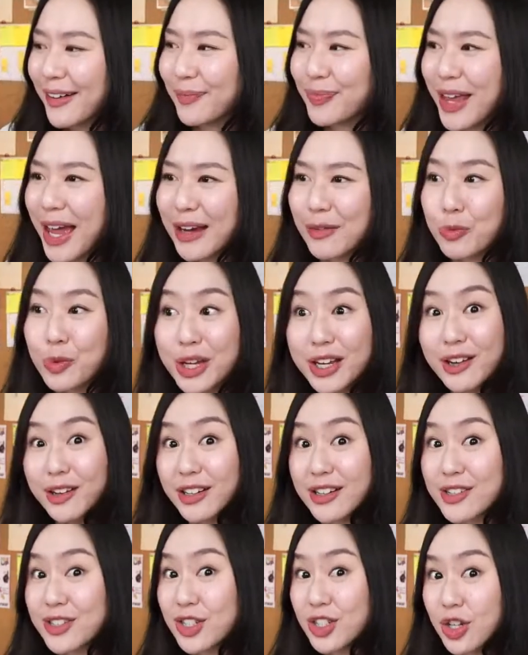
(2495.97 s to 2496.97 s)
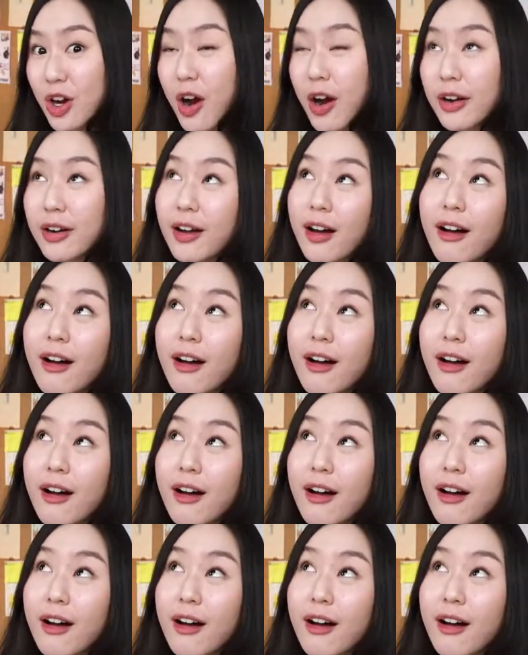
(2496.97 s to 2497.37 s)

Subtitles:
and we're gonna start